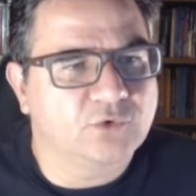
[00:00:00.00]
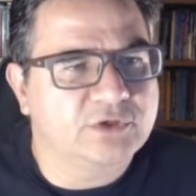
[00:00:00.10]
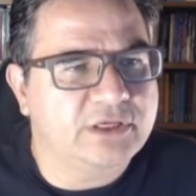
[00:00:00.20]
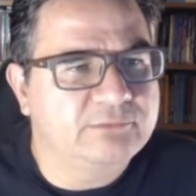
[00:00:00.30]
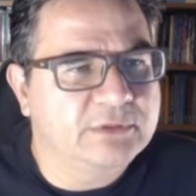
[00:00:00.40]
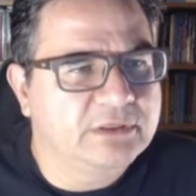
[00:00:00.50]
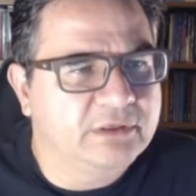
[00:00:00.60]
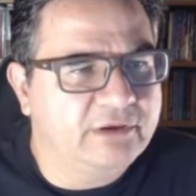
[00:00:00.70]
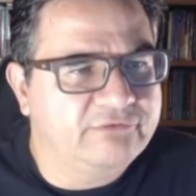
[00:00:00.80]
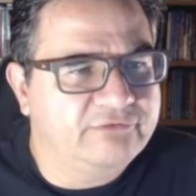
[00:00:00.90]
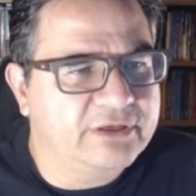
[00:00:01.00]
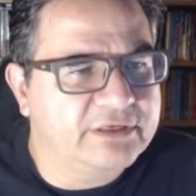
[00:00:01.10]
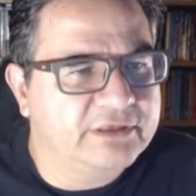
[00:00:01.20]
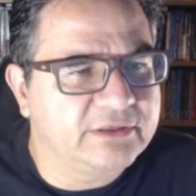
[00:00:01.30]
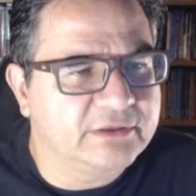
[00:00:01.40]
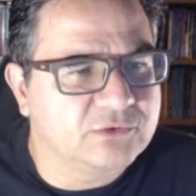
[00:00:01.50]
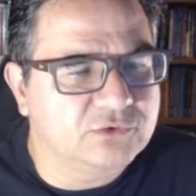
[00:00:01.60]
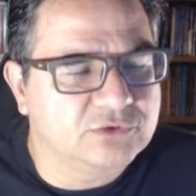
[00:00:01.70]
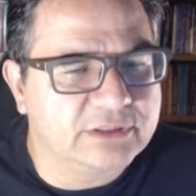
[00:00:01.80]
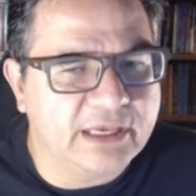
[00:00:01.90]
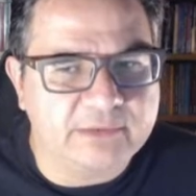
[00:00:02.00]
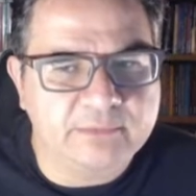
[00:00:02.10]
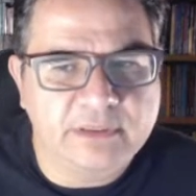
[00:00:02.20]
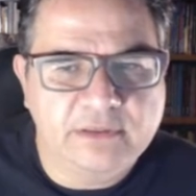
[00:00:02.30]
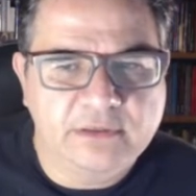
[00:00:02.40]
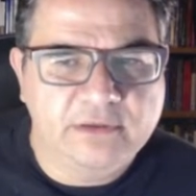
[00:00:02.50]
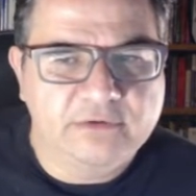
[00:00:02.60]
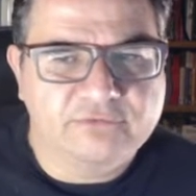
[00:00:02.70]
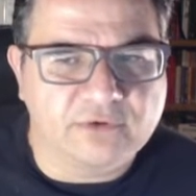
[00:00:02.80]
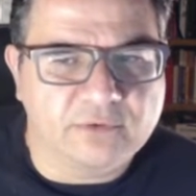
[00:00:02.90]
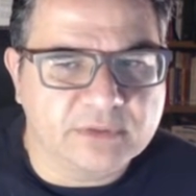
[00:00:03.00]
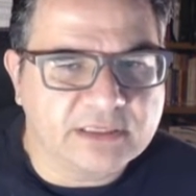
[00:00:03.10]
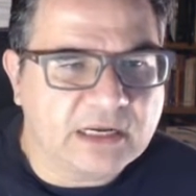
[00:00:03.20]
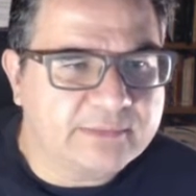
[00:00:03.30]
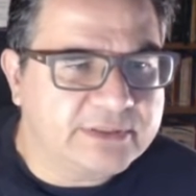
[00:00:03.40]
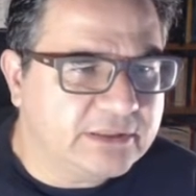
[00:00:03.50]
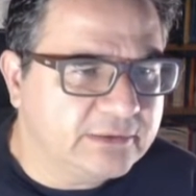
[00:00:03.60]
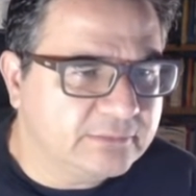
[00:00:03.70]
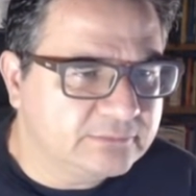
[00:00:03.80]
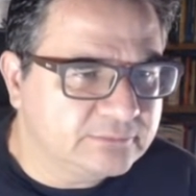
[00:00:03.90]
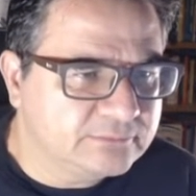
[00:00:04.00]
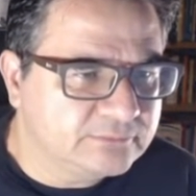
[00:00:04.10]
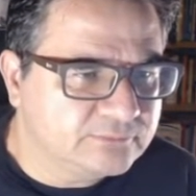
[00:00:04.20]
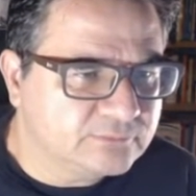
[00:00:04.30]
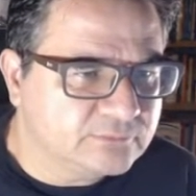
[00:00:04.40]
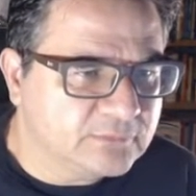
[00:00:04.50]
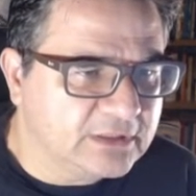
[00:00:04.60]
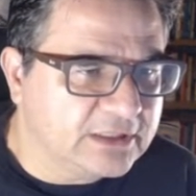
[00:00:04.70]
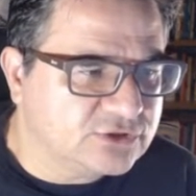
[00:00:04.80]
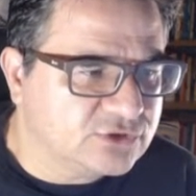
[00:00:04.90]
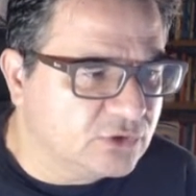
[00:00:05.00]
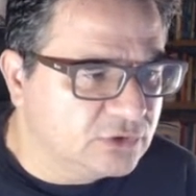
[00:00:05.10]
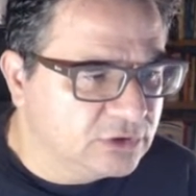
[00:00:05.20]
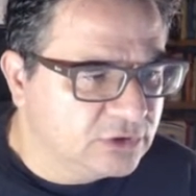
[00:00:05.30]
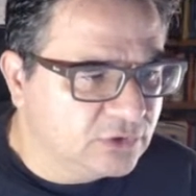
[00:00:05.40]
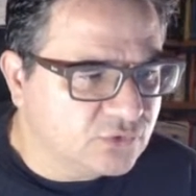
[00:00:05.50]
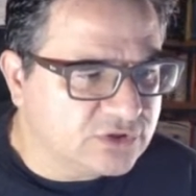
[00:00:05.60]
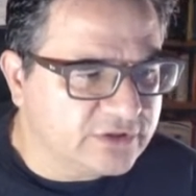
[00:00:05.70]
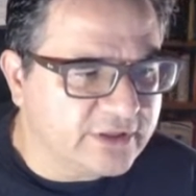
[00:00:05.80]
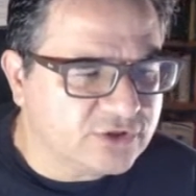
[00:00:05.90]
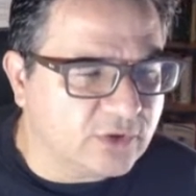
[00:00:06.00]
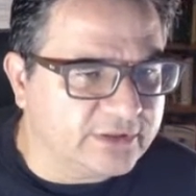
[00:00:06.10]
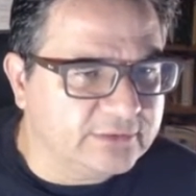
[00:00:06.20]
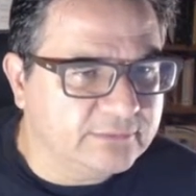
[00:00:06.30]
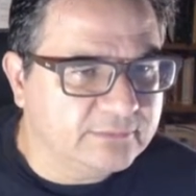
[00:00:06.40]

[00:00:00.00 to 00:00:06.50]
Okay, a very good game from Kramnik. Let's go to see the next one.